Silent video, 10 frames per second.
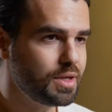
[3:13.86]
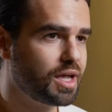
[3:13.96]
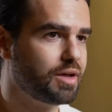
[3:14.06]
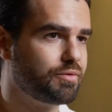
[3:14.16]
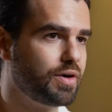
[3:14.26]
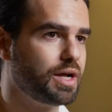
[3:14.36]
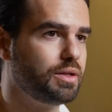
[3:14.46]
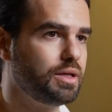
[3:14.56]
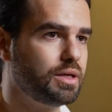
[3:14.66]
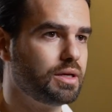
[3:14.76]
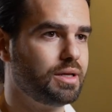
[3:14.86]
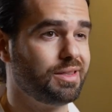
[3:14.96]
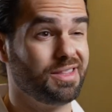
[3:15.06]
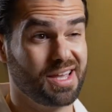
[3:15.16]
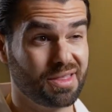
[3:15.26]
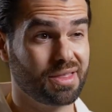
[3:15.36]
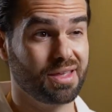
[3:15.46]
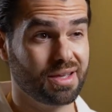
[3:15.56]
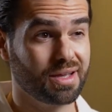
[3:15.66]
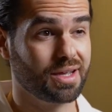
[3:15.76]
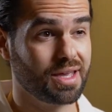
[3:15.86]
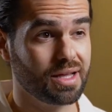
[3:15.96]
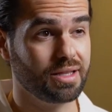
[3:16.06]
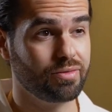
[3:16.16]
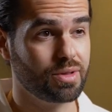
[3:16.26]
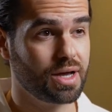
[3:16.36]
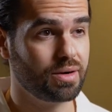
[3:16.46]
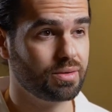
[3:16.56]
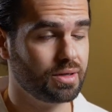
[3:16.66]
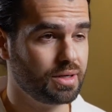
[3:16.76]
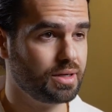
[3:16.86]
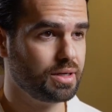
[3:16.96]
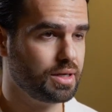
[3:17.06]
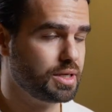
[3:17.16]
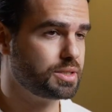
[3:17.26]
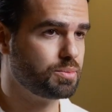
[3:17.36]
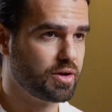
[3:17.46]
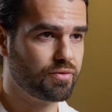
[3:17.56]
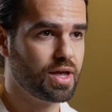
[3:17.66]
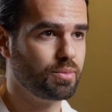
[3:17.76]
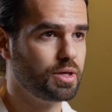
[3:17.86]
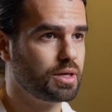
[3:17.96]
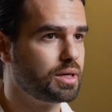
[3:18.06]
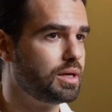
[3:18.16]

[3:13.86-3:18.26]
And finally, the 10th thing I can't live without is my family.